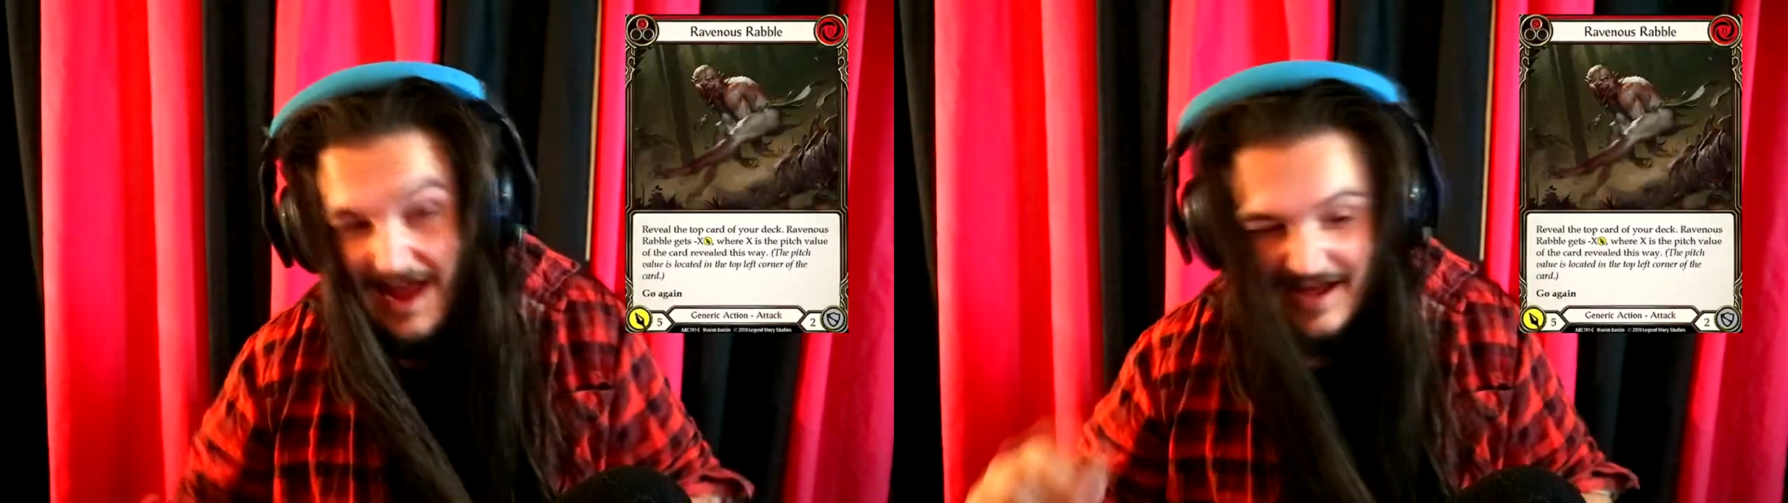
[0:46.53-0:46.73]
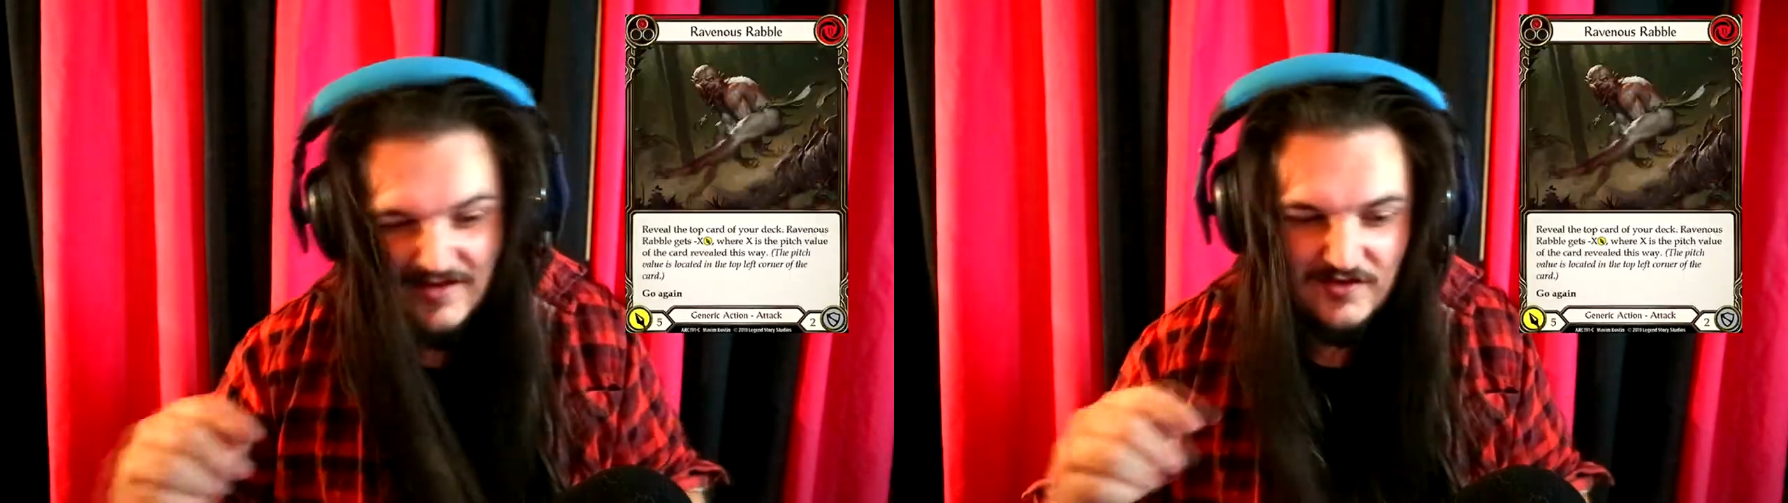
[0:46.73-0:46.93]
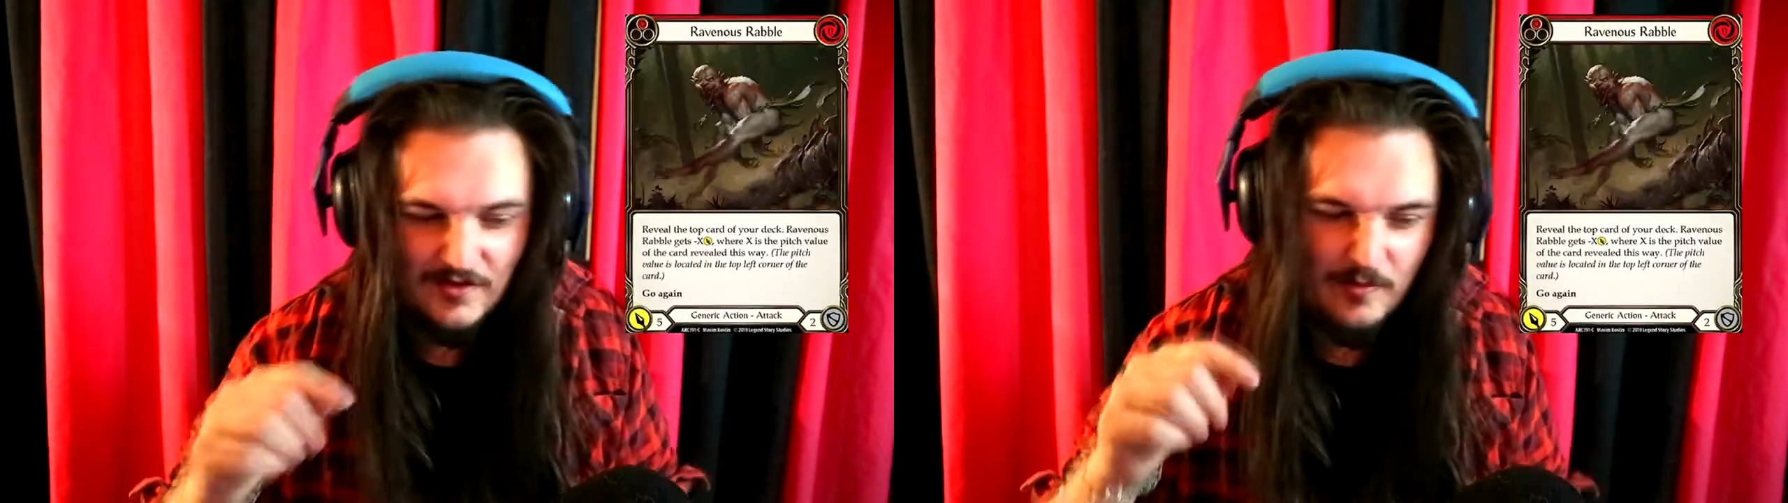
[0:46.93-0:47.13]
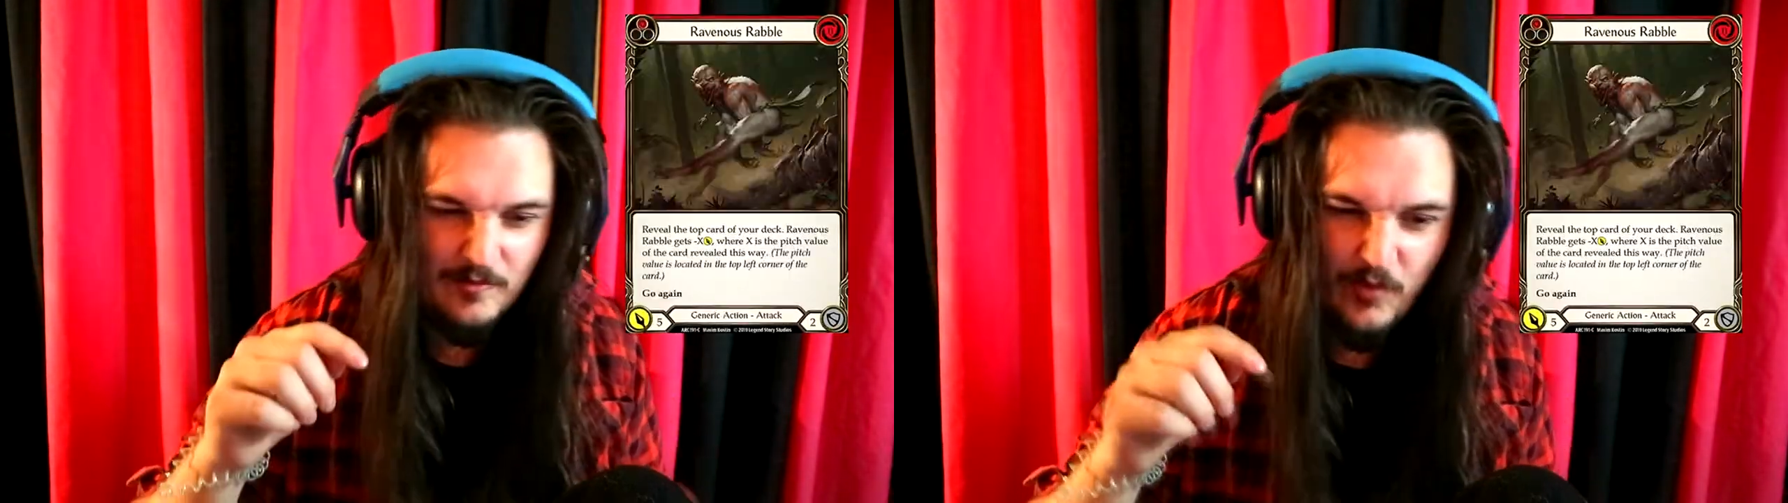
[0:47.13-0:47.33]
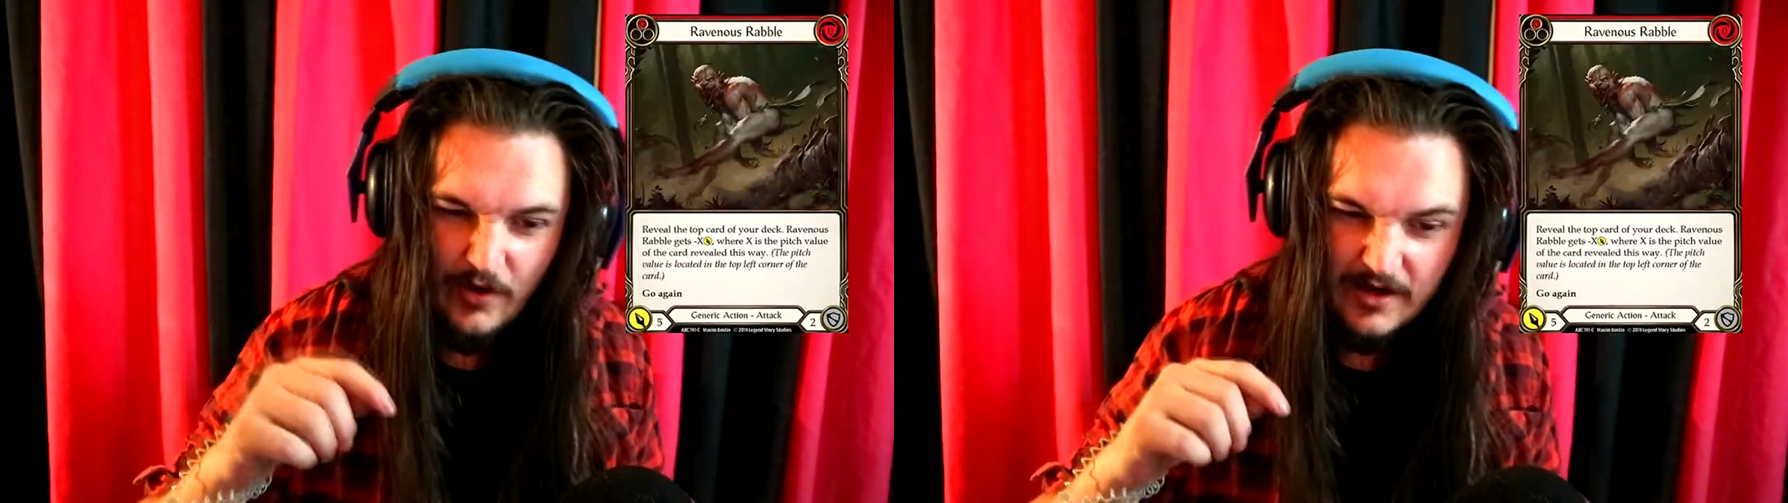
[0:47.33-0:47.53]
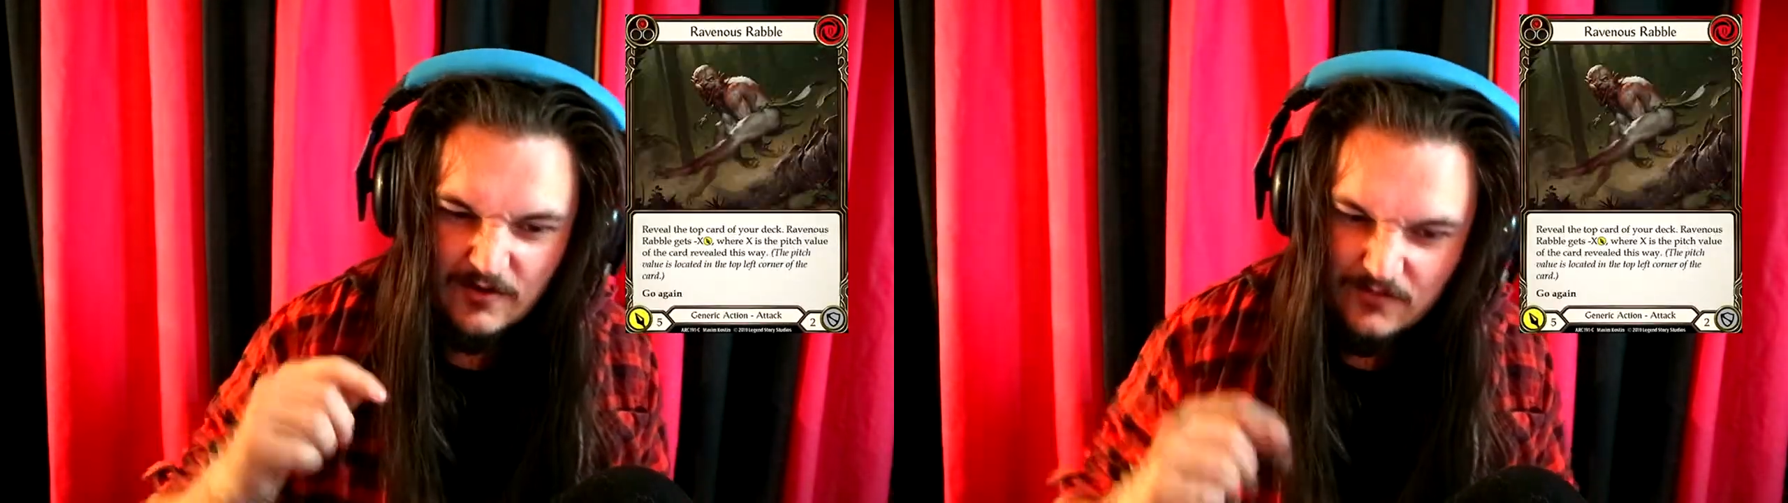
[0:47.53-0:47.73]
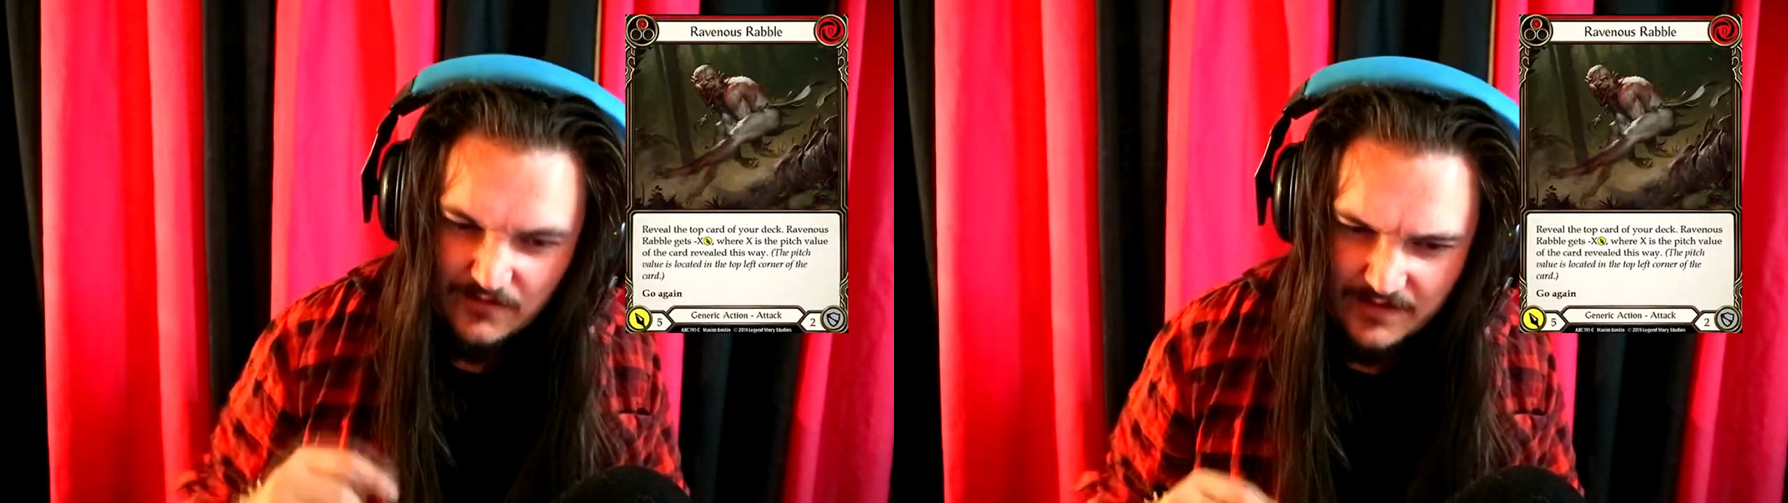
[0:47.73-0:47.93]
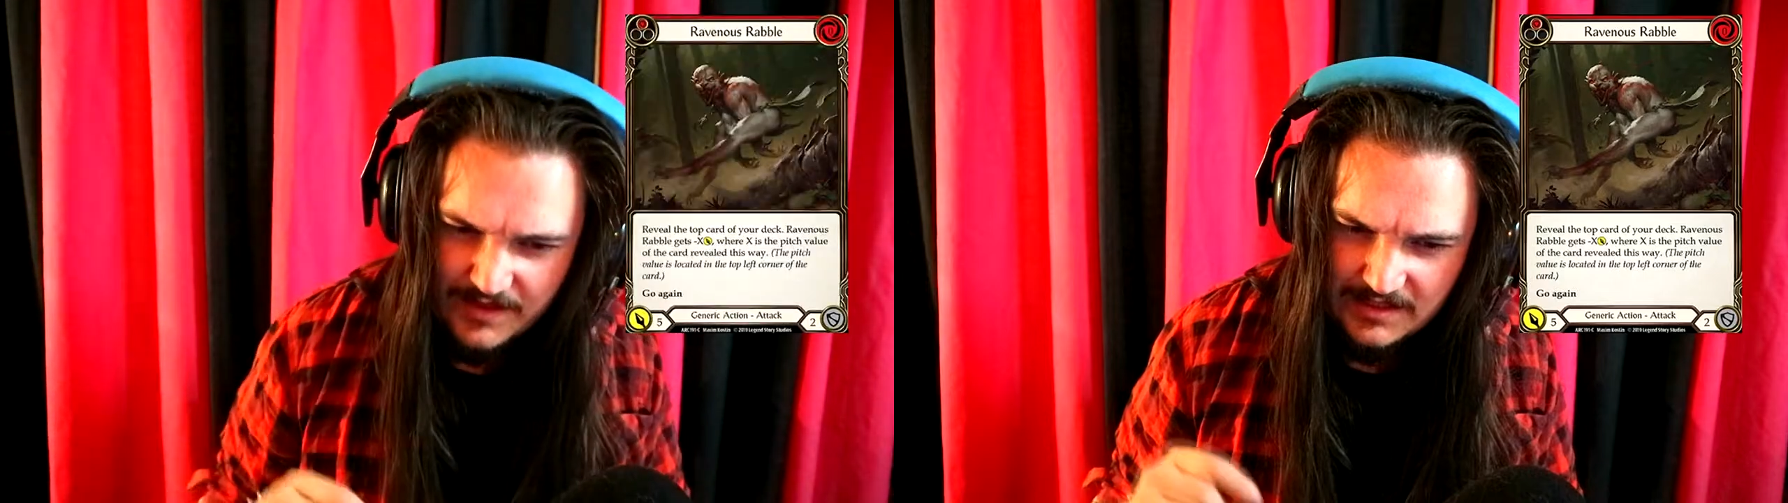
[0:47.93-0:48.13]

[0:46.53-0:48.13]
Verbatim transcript: as the point of